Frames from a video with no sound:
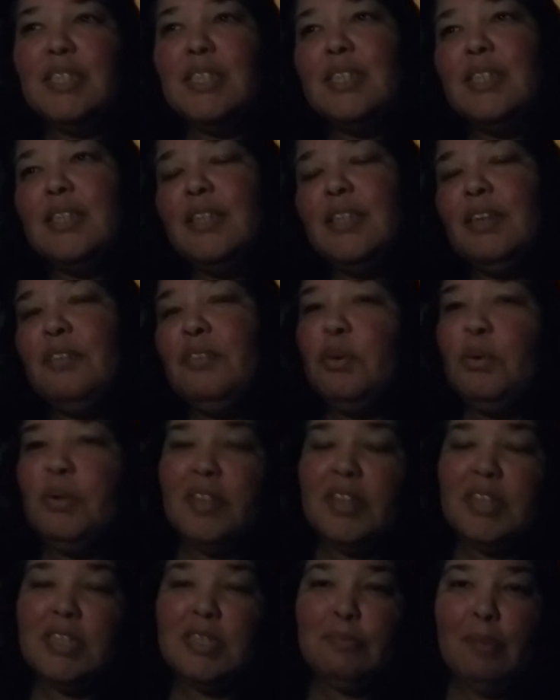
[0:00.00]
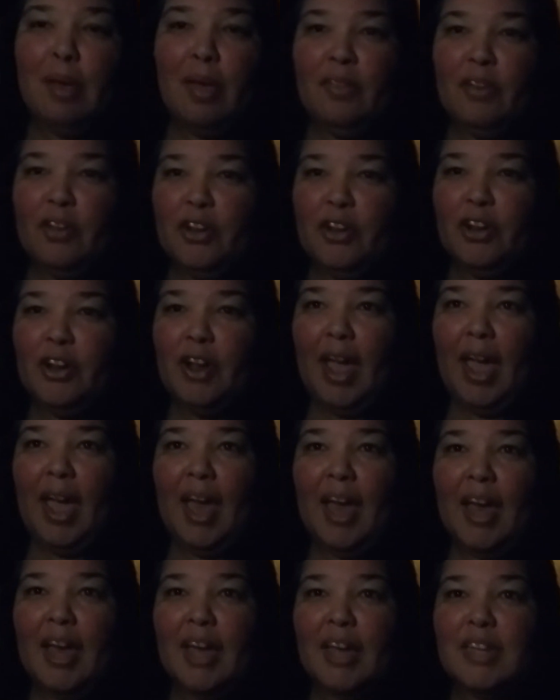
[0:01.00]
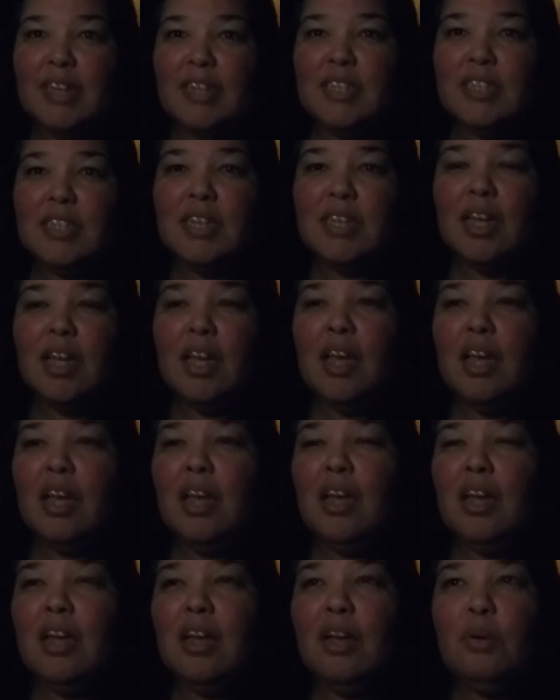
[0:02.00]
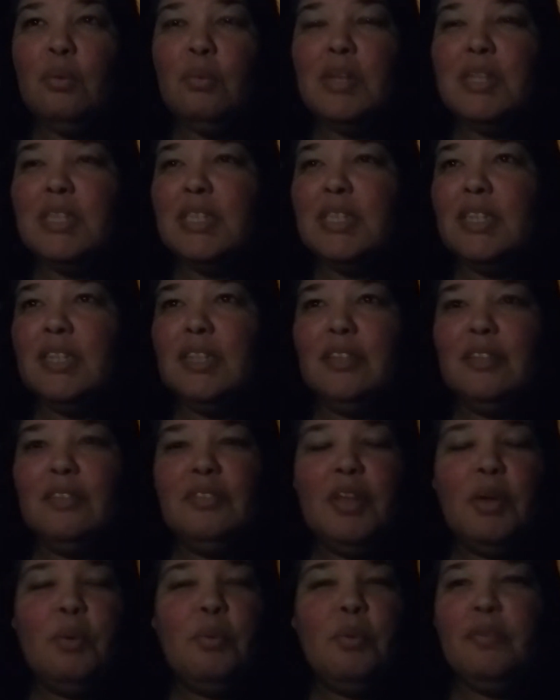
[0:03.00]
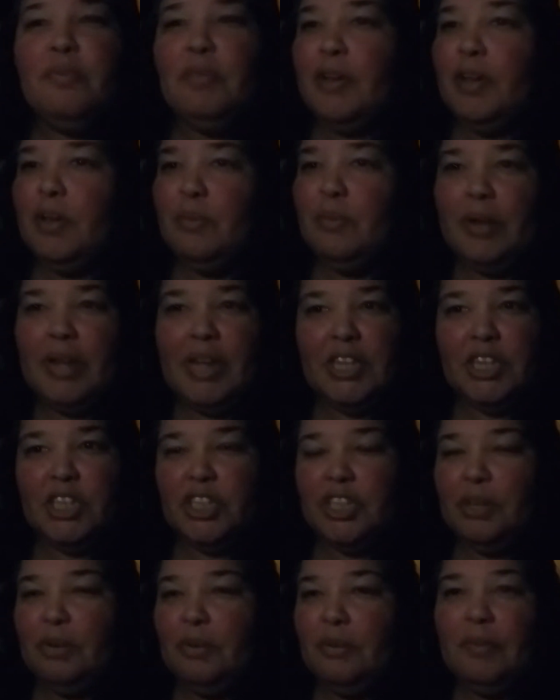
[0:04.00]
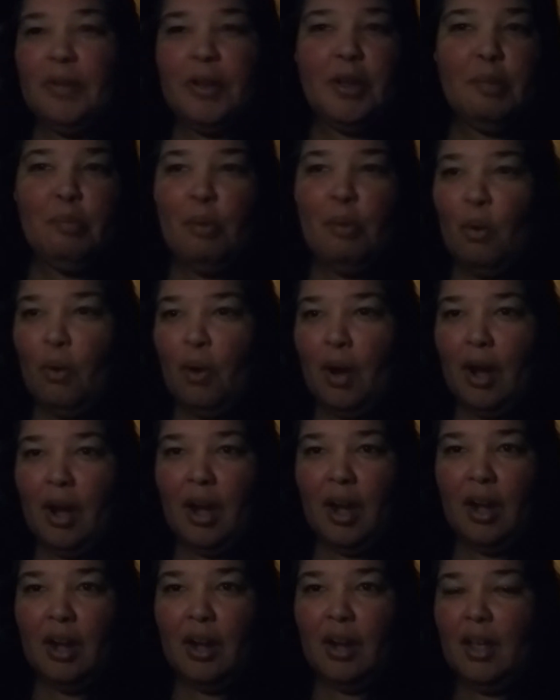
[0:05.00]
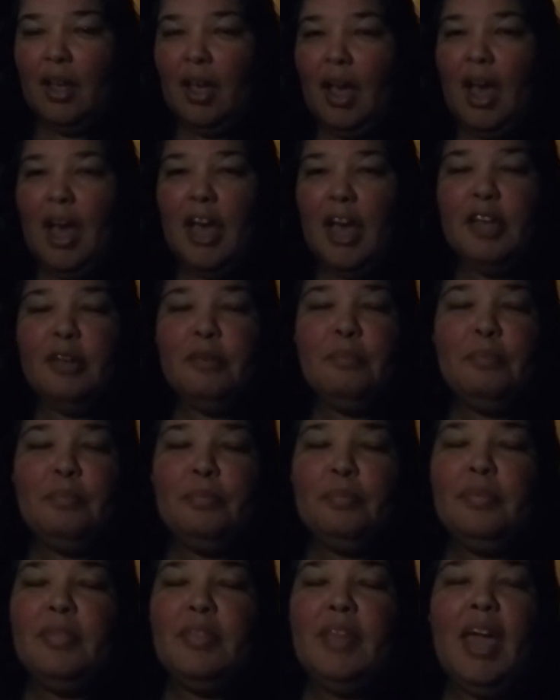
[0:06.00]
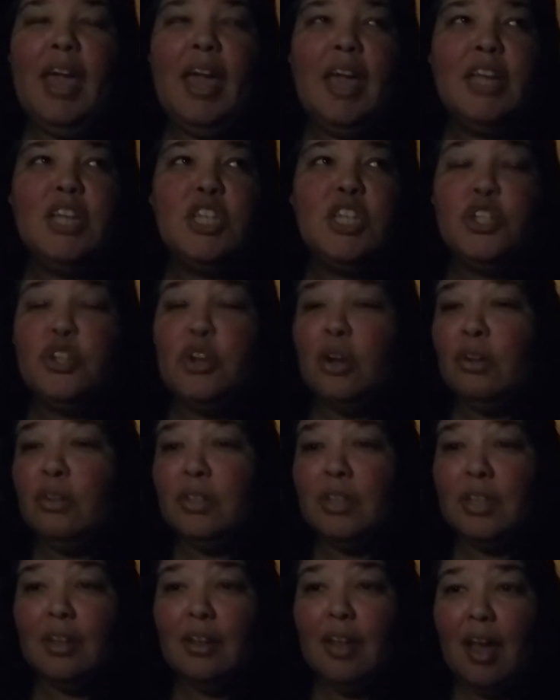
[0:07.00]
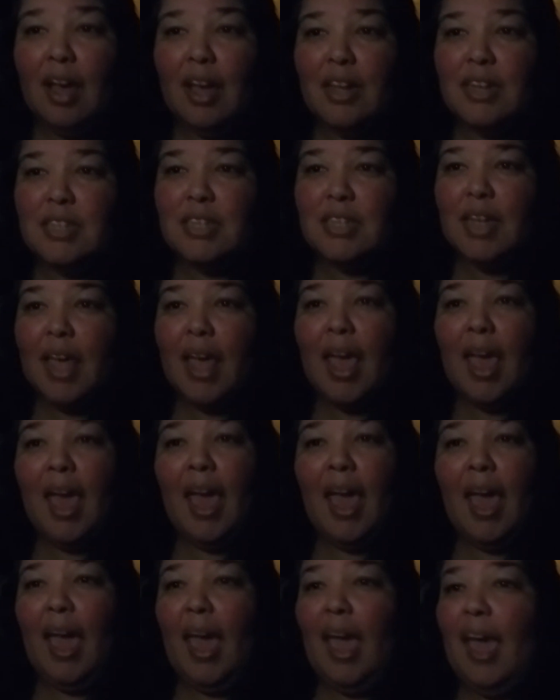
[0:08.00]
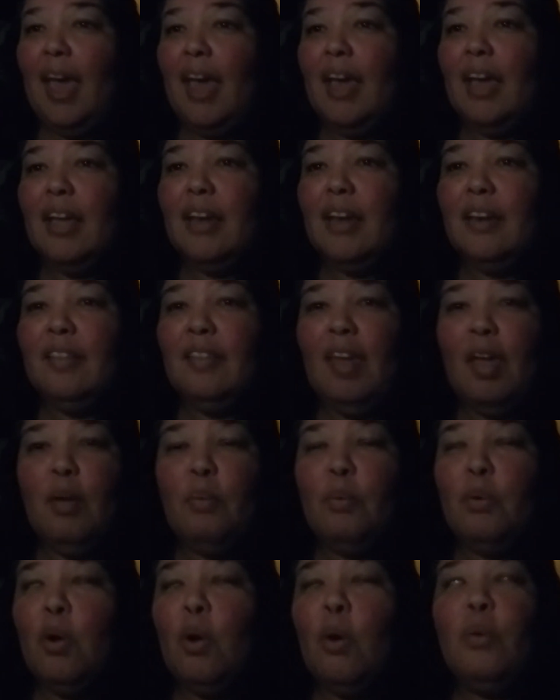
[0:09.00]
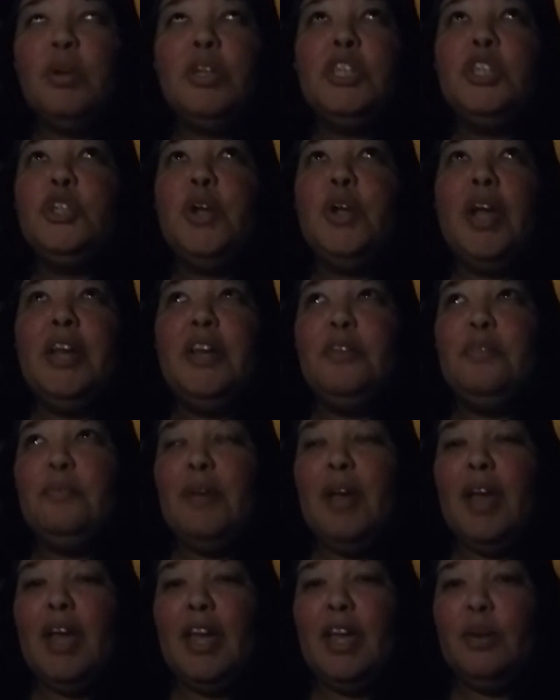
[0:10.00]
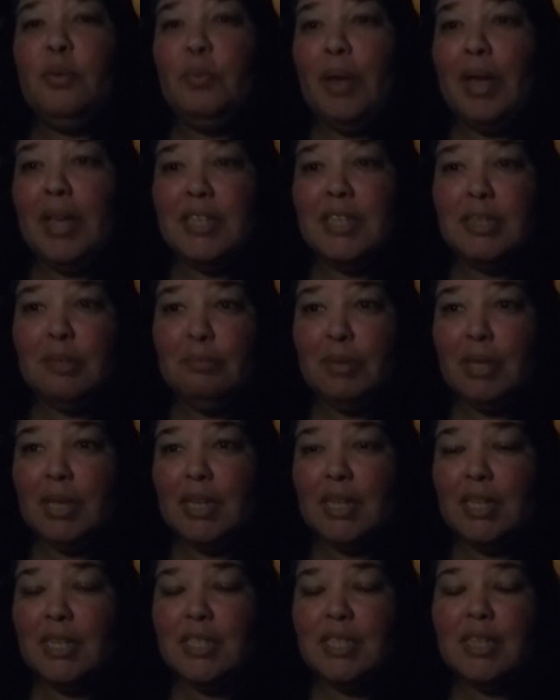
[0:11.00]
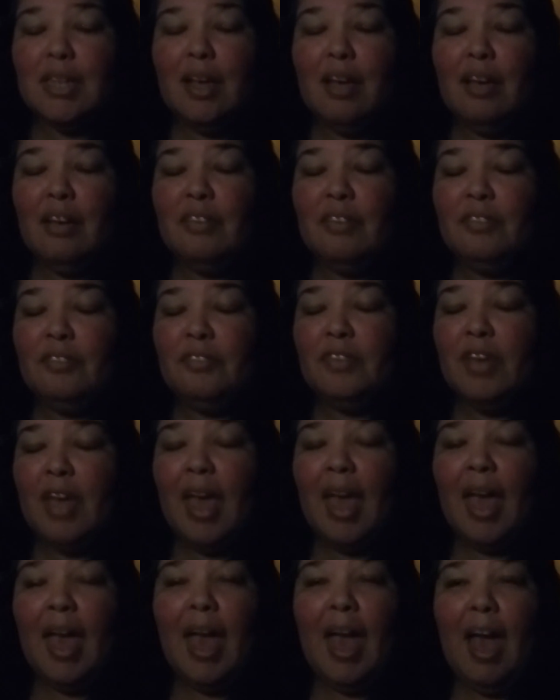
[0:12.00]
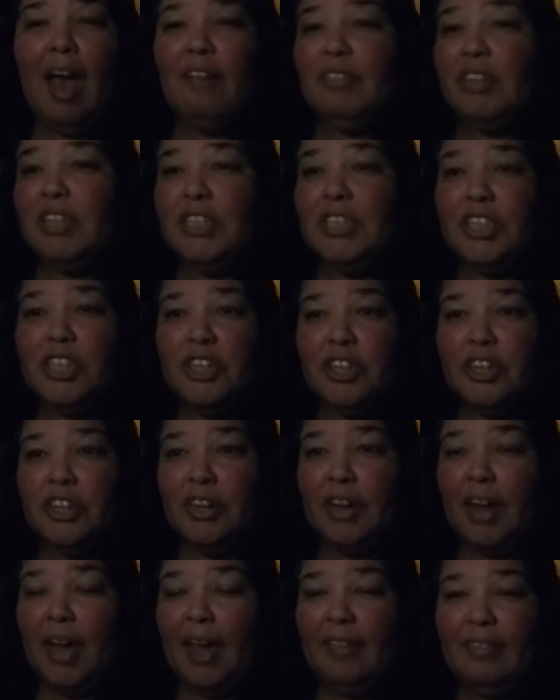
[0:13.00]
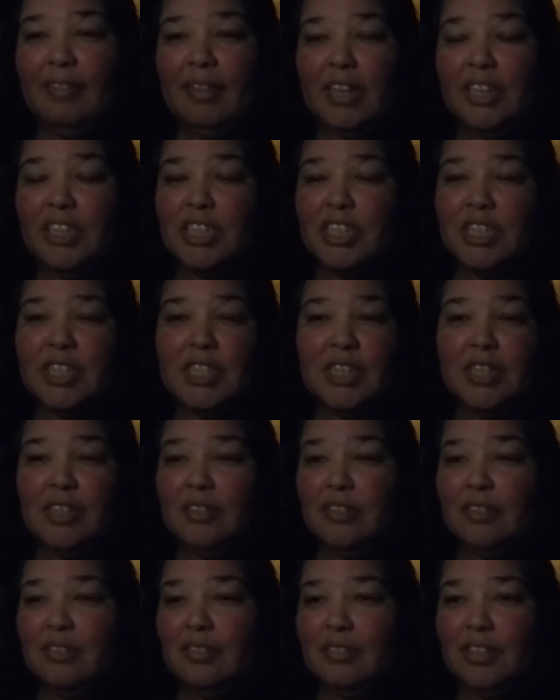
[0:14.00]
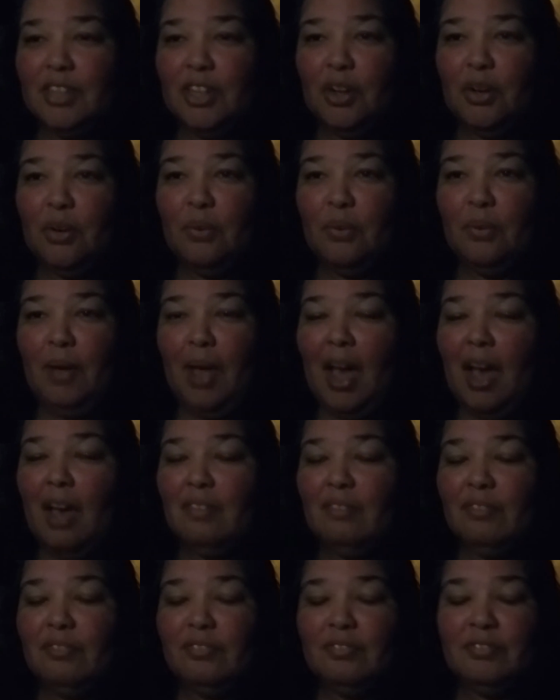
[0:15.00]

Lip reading: living with his mother, and they weren't very rich. They were very poor. They struggled a lot, and they were always trying to find ways and means of having dinner, and they just didn't, have